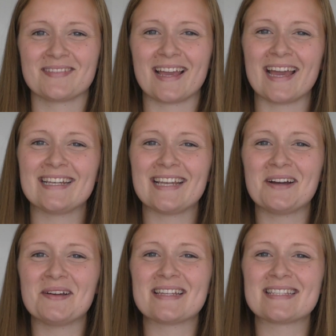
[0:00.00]
And
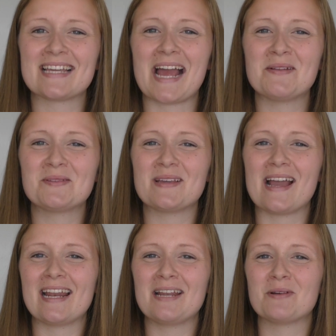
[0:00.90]
now it is time to
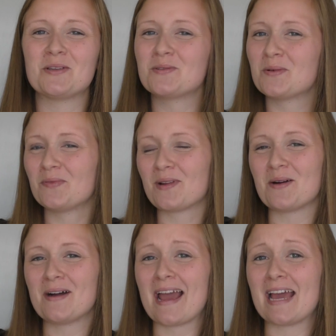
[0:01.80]
add in my durum
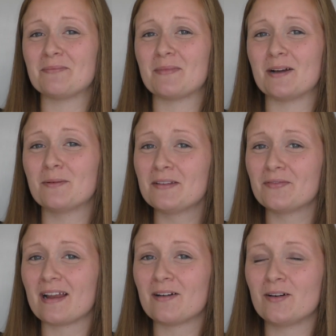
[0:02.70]
flour and my wheat
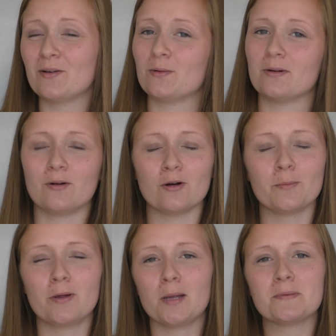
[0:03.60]
flour or
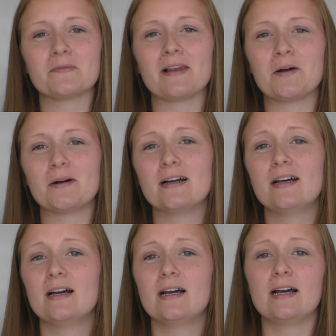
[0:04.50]
all-purpose flour.
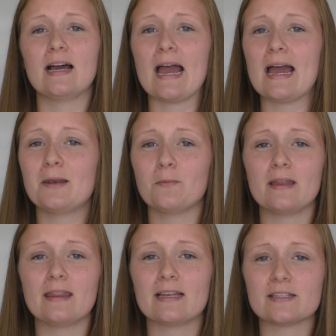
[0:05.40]
And
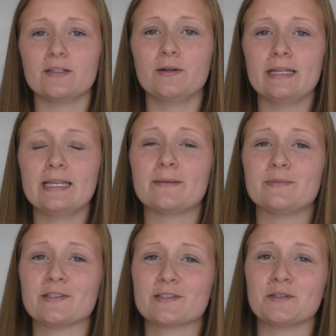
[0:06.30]
when that is all in, I'm
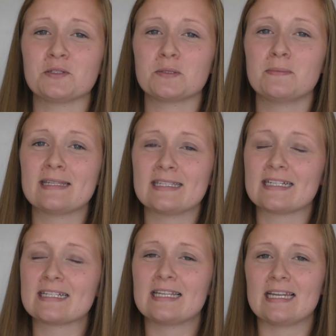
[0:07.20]
just going to mix it
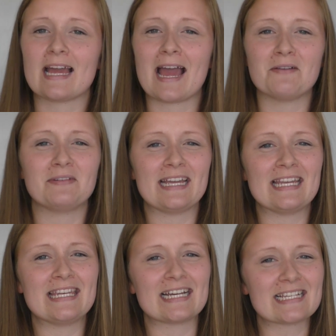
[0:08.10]
until I have
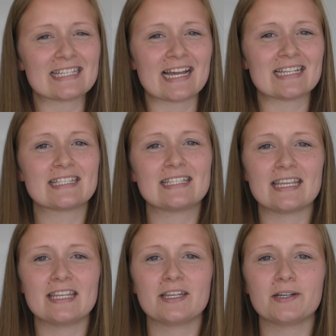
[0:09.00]
a nice and
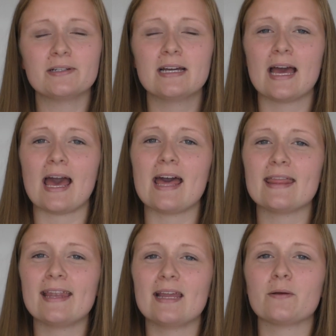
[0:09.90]
sticky dough. And
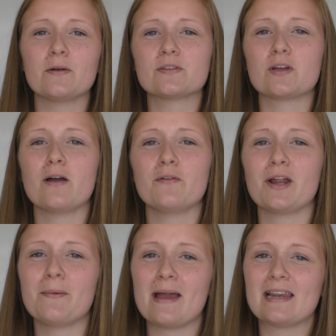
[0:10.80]
then I'm going to cover it
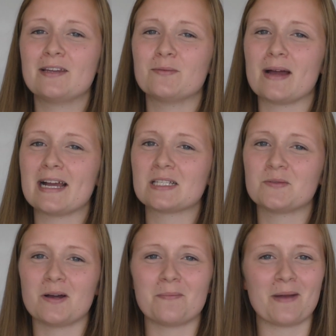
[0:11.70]
up and let it rise for
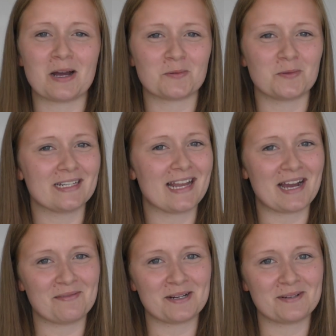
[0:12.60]
about 1
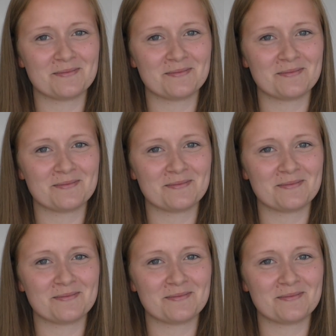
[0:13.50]
hour.